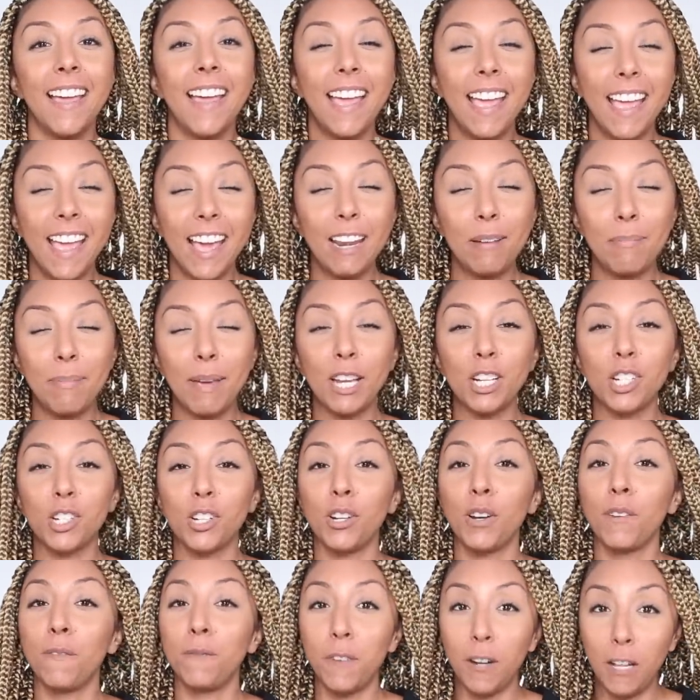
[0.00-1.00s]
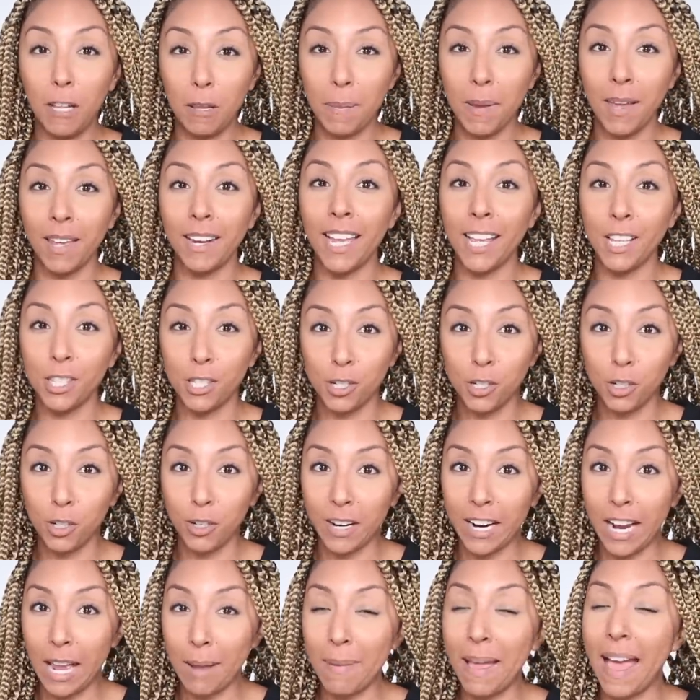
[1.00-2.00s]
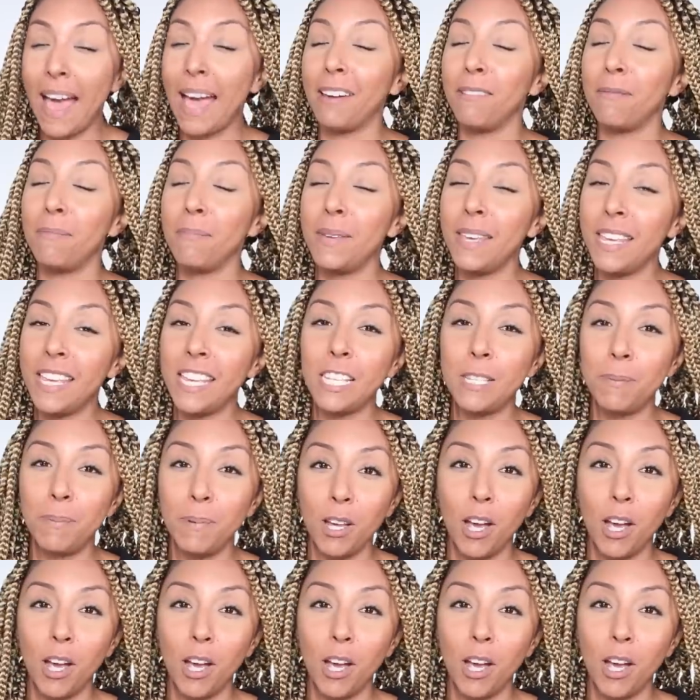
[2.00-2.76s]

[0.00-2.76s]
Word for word: And make sure to follow me on Instagram at Ms.